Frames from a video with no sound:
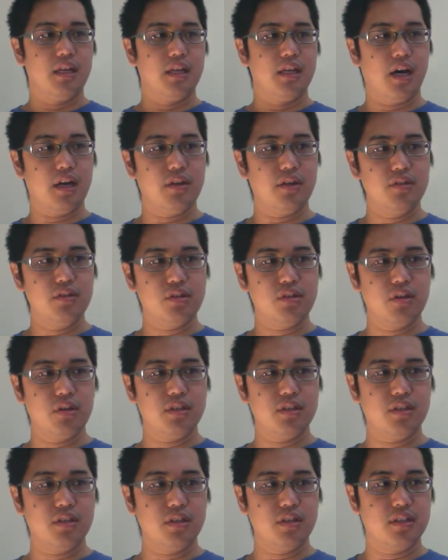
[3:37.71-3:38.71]
You sold it
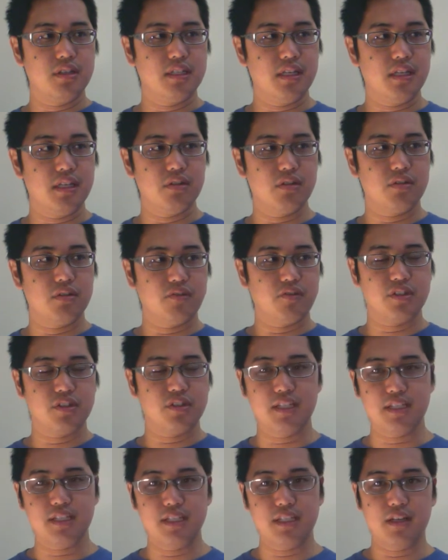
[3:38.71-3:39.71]
to the dealer for
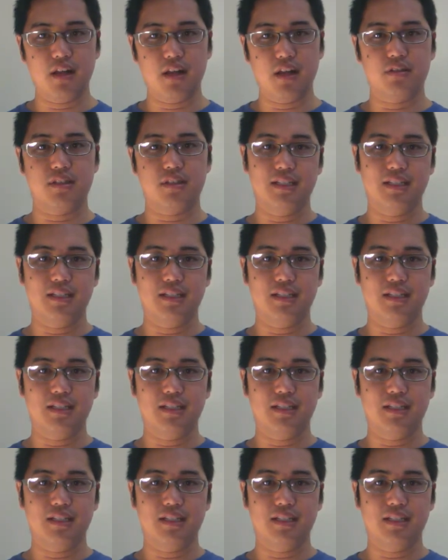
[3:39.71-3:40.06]
$60.